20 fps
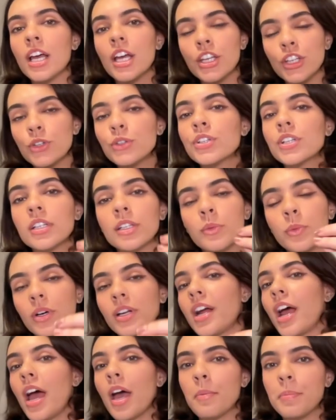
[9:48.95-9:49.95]
Usually what
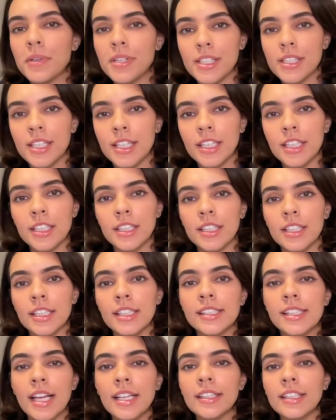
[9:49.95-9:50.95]
happens here
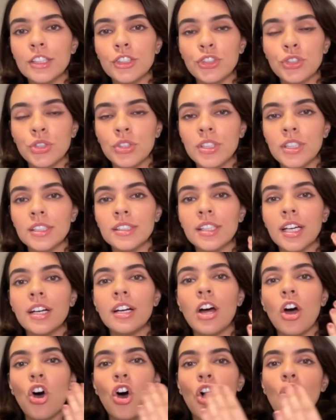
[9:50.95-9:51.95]
is that the students are